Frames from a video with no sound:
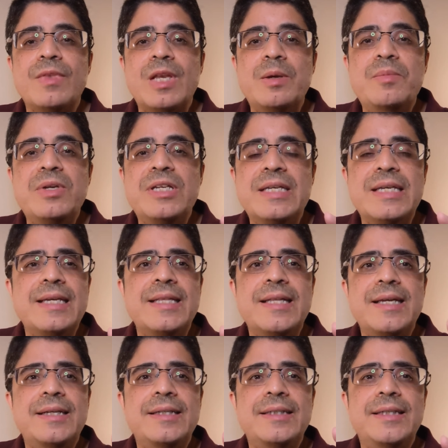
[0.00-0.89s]
Let me say
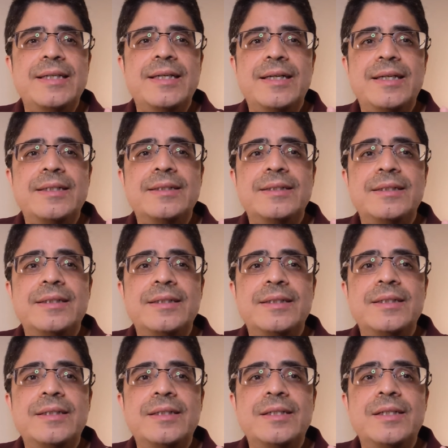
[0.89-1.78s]
that again
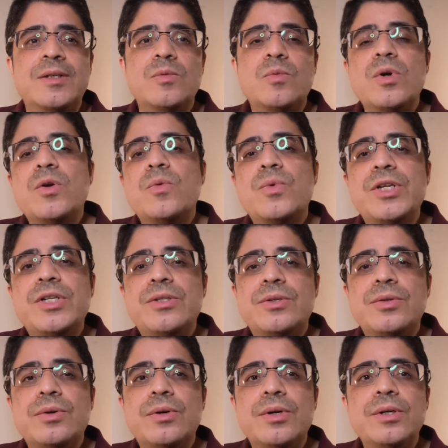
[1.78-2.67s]
when we
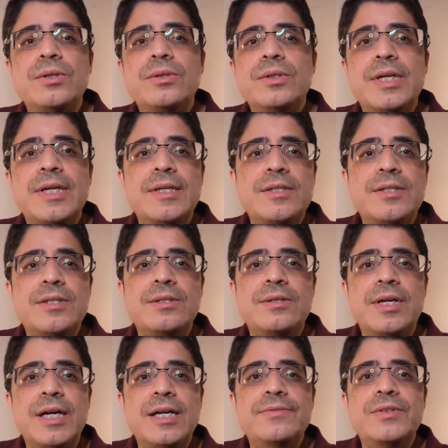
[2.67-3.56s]
toil and
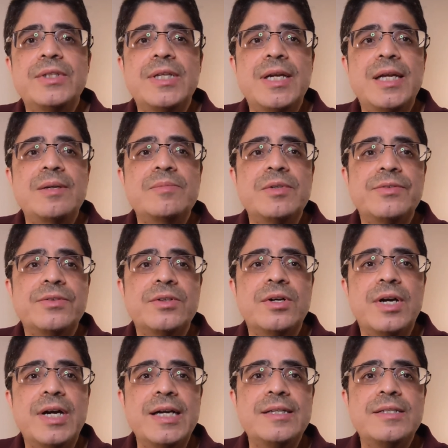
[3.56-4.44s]
strive in the name of
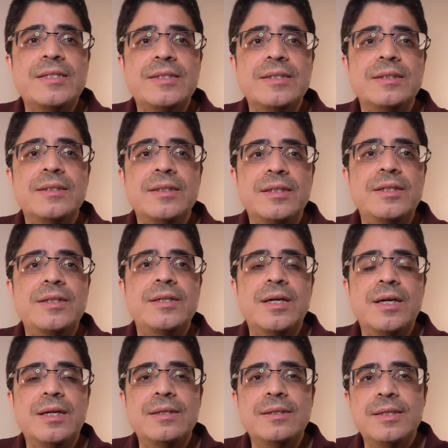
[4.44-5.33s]
Christ to
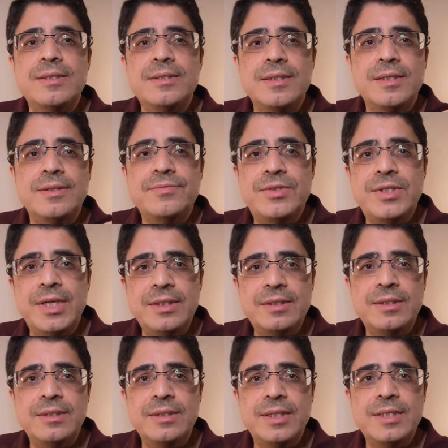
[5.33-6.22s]
learn our lesson of
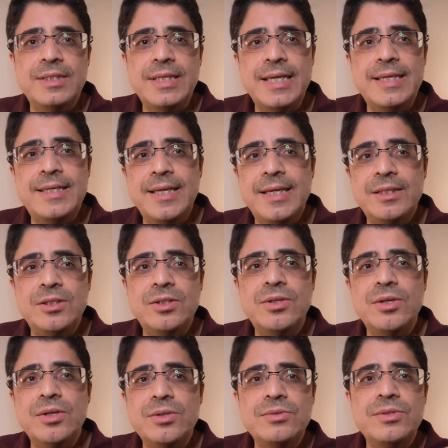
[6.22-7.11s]
gentleness and yet
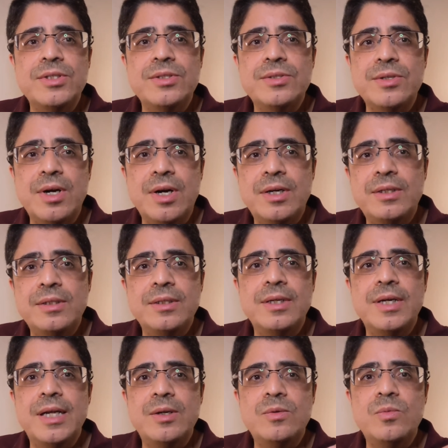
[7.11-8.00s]
grow
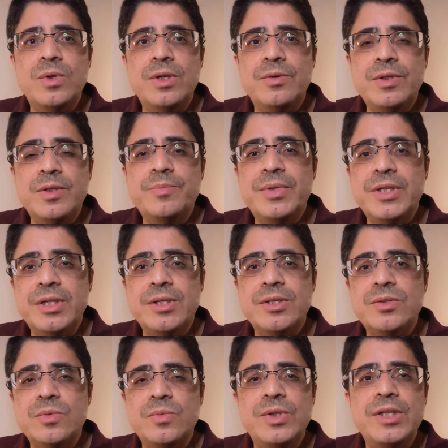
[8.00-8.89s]
disheartened and weary
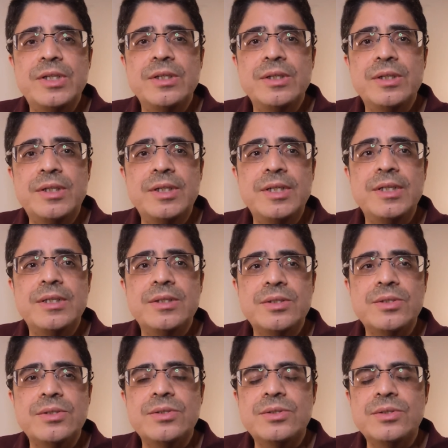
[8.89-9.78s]
because we learn
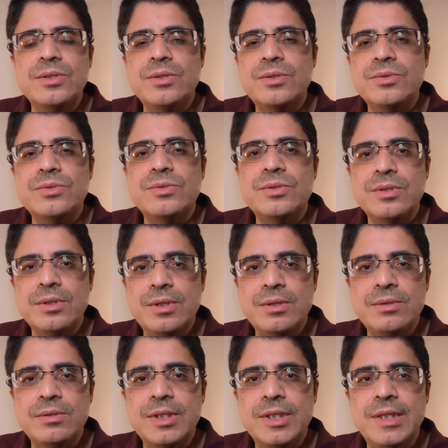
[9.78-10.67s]
it so
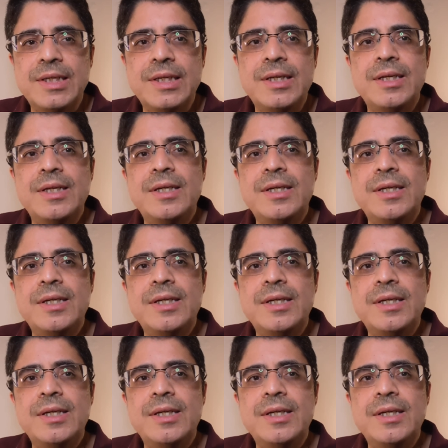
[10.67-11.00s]
slowly.